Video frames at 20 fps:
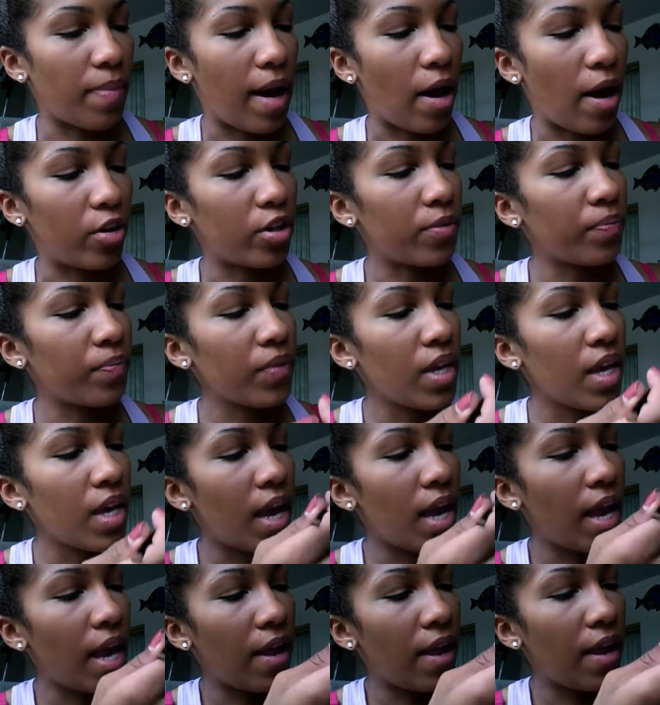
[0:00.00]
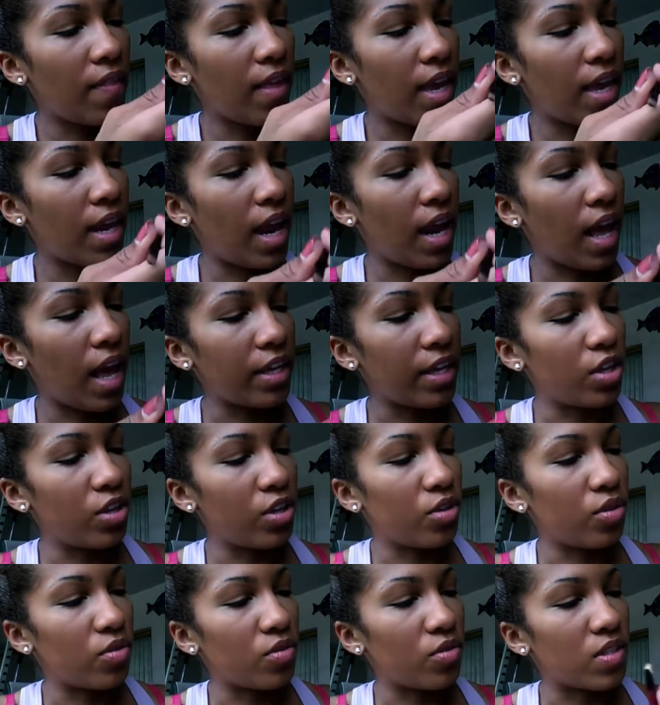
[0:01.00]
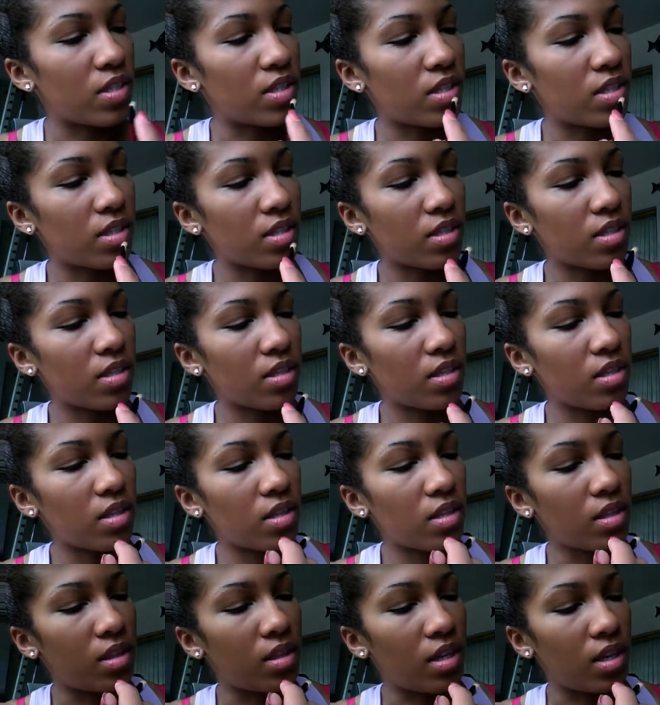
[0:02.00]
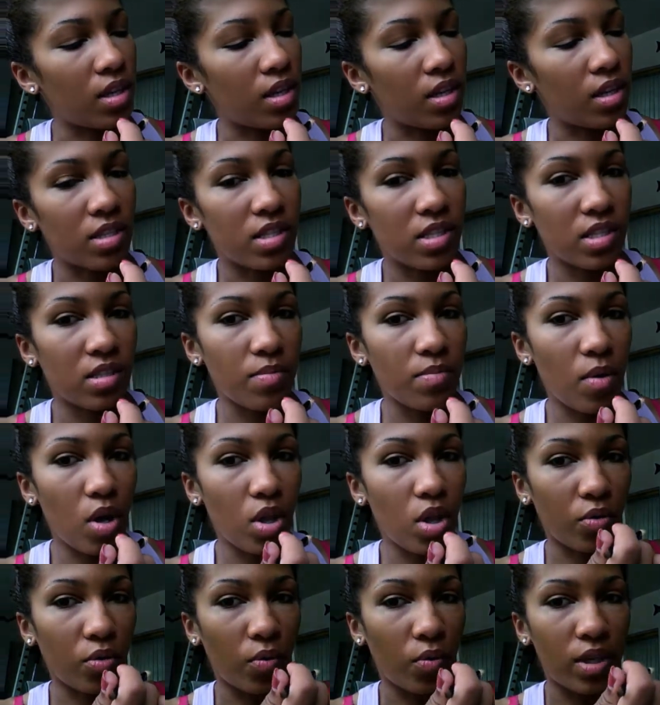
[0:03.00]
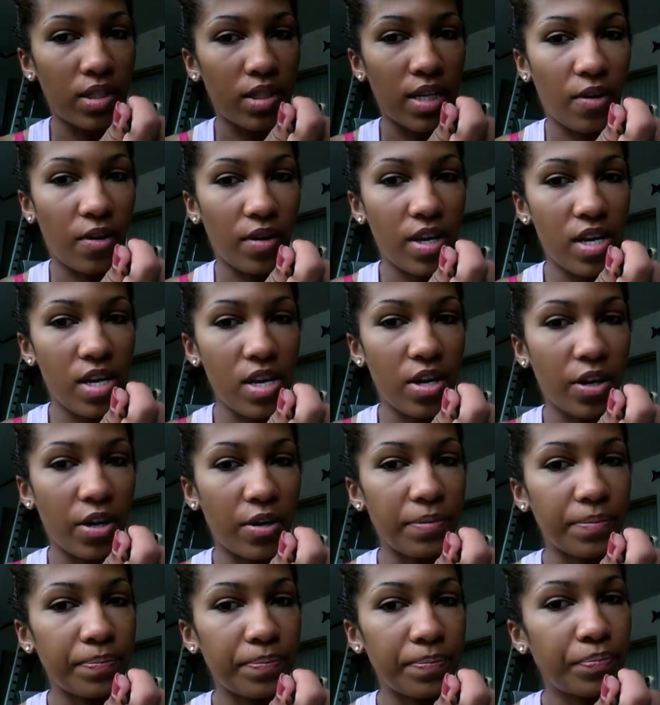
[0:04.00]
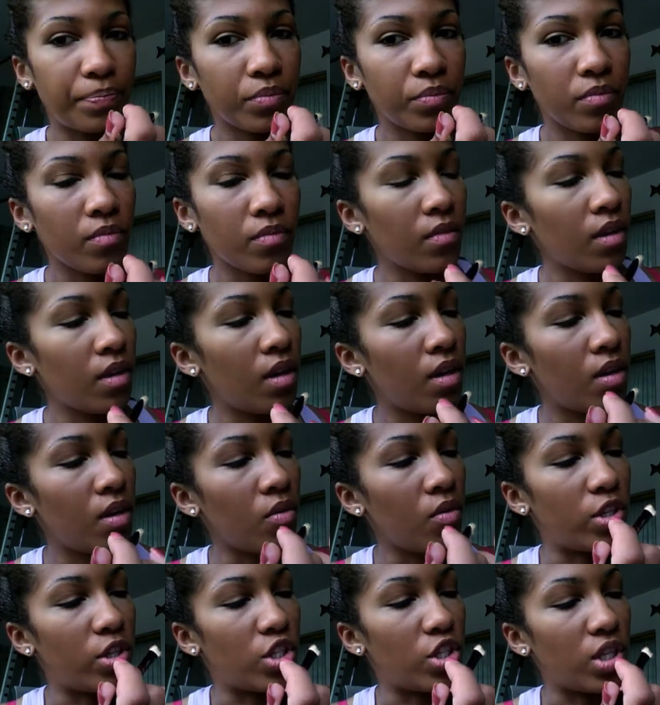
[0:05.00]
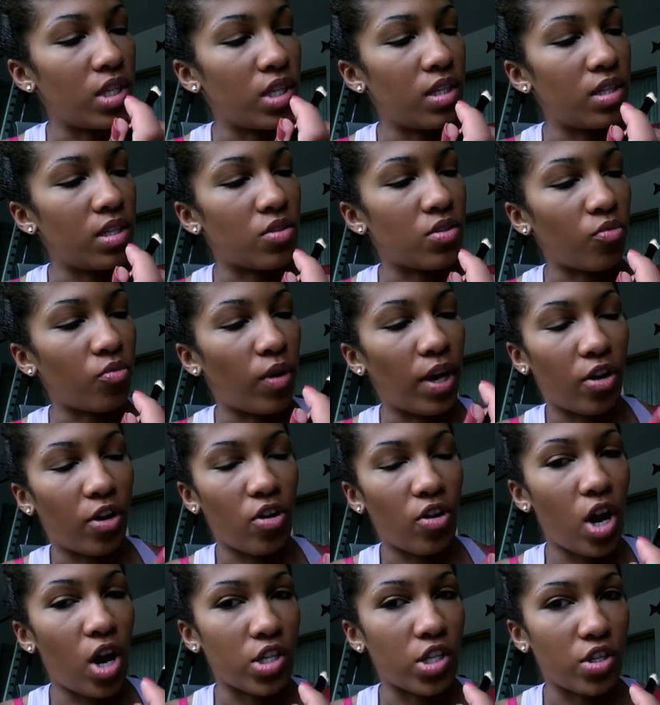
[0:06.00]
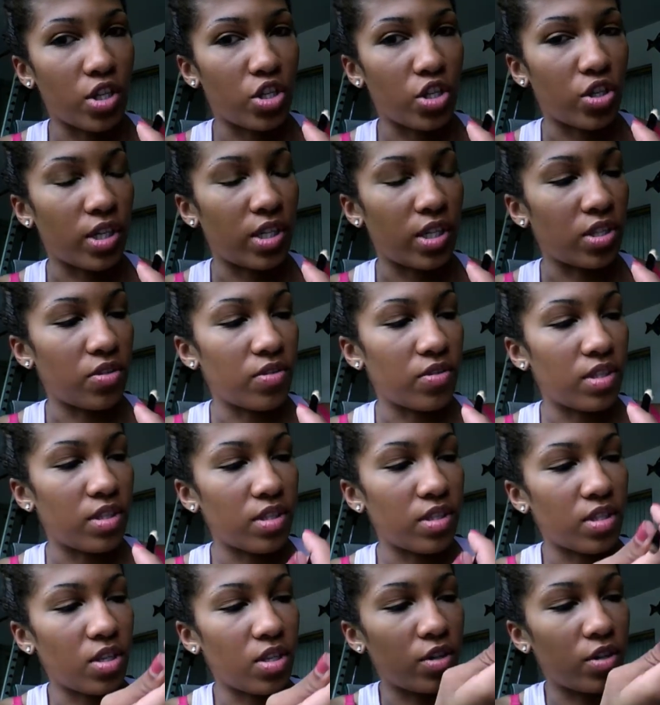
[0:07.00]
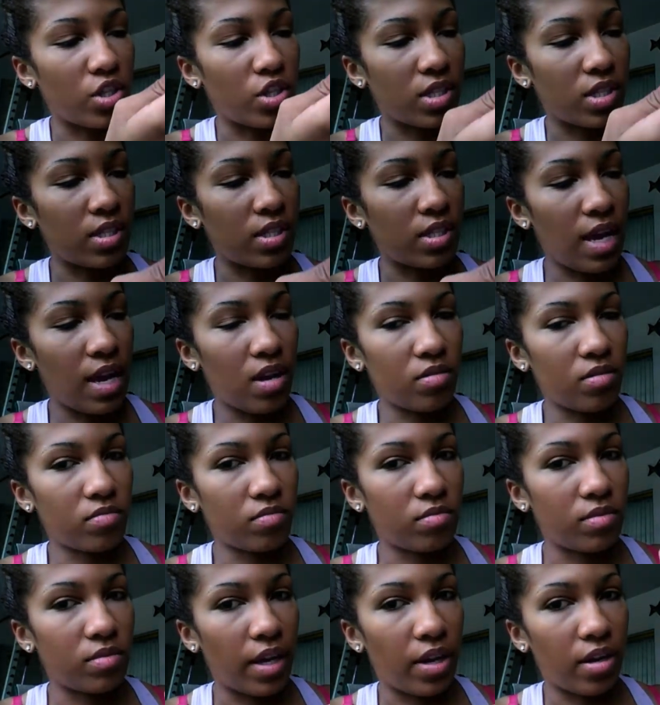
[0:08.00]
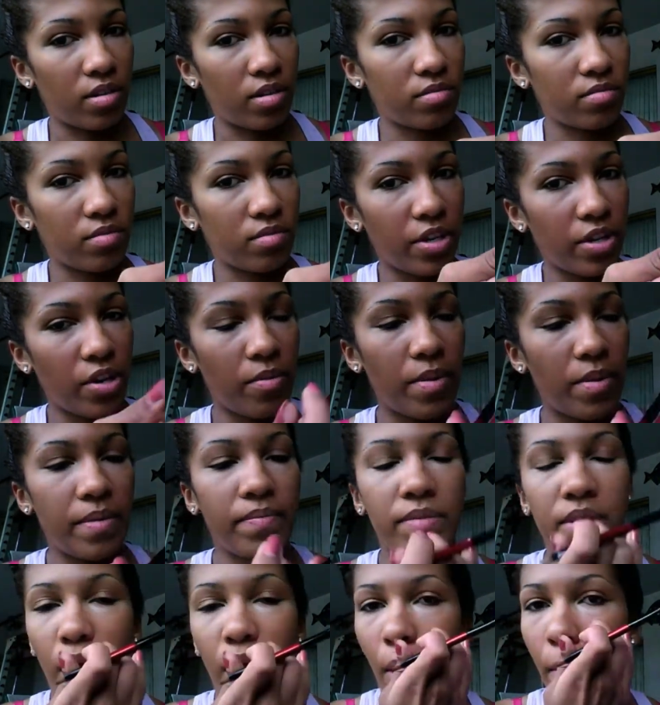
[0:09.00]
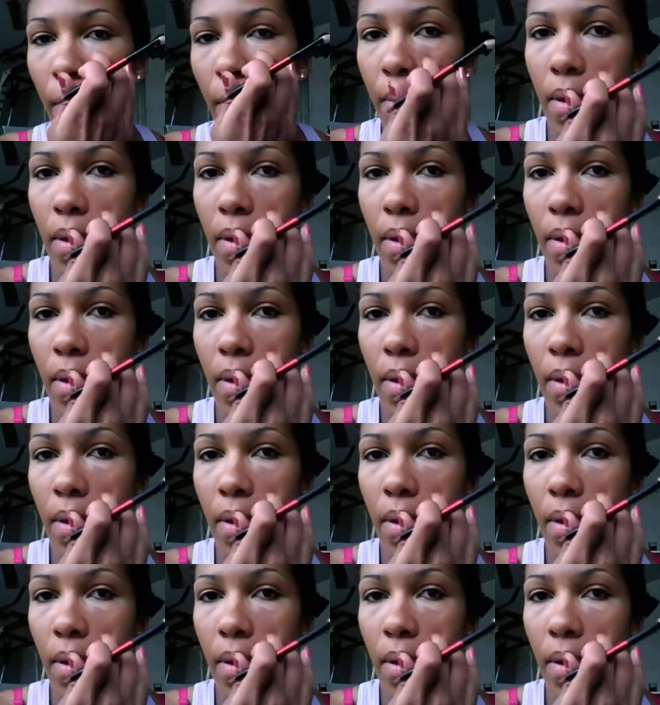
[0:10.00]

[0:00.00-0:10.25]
powder. And then I use the smaller one down here, which is right across from the translucent, so it's just down there. You know what I mean? So,